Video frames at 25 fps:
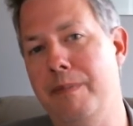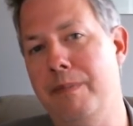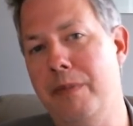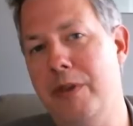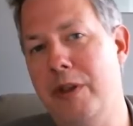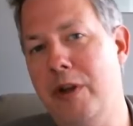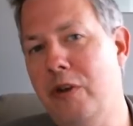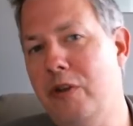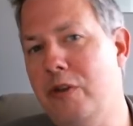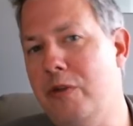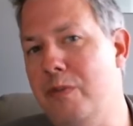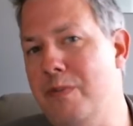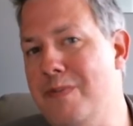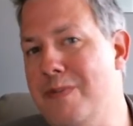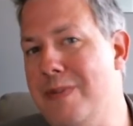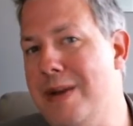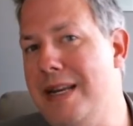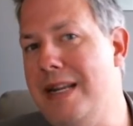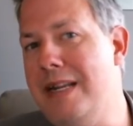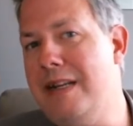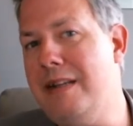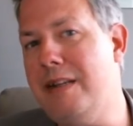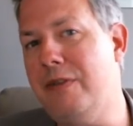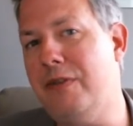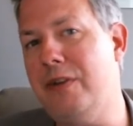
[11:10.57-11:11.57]
there's
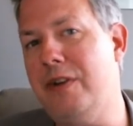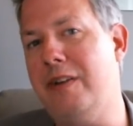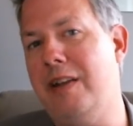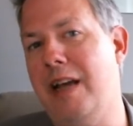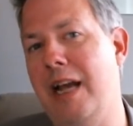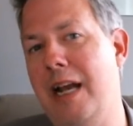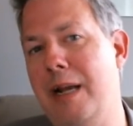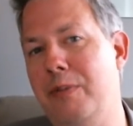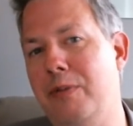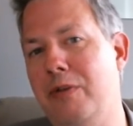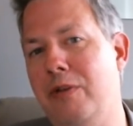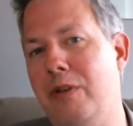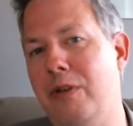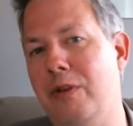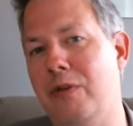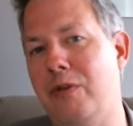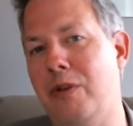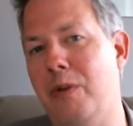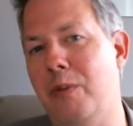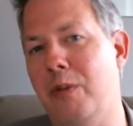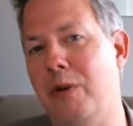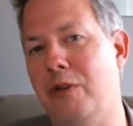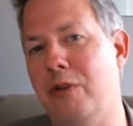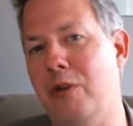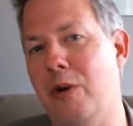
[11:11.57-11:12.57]
many different types of
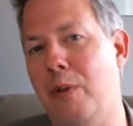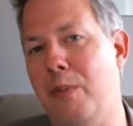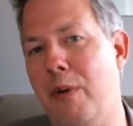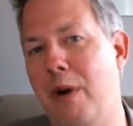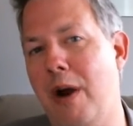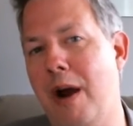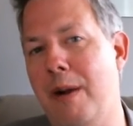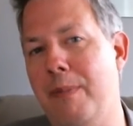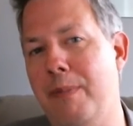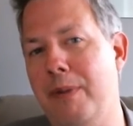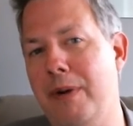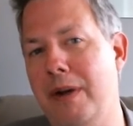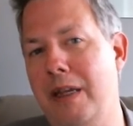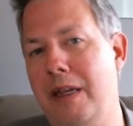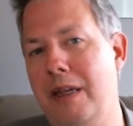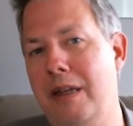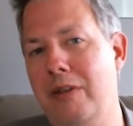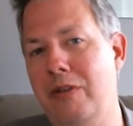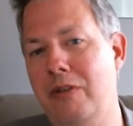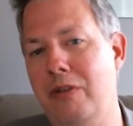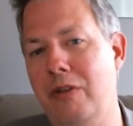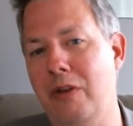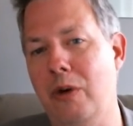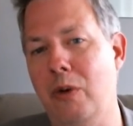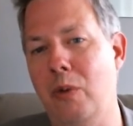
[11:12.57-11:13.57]
commercial property,
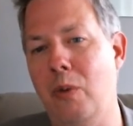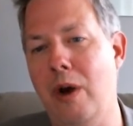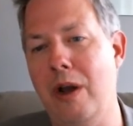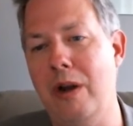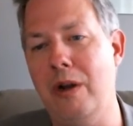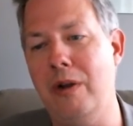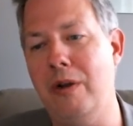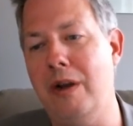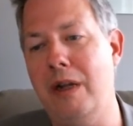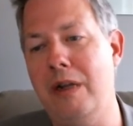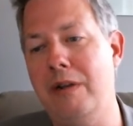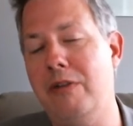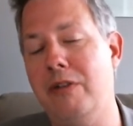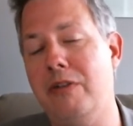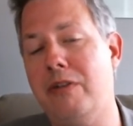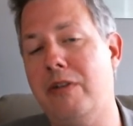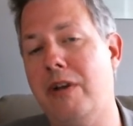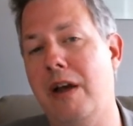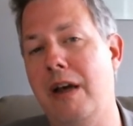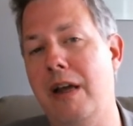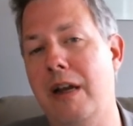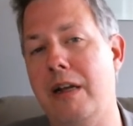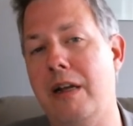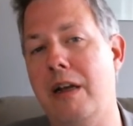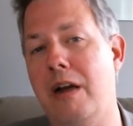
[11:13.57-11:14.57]
so why don't I just
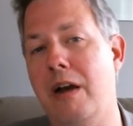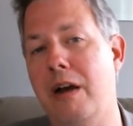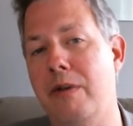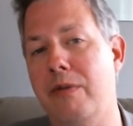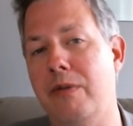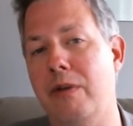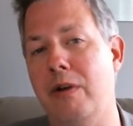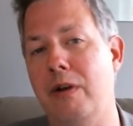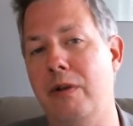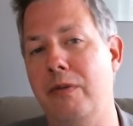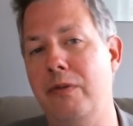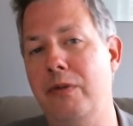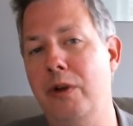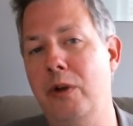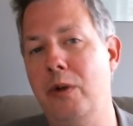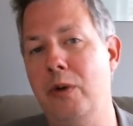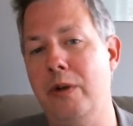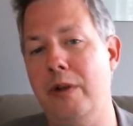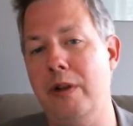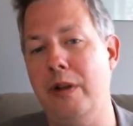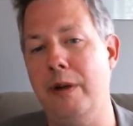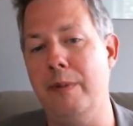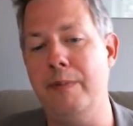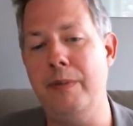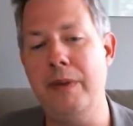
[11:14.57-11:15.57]
kind of cover a few
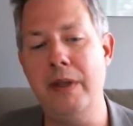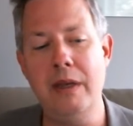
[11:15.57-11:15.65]
of them.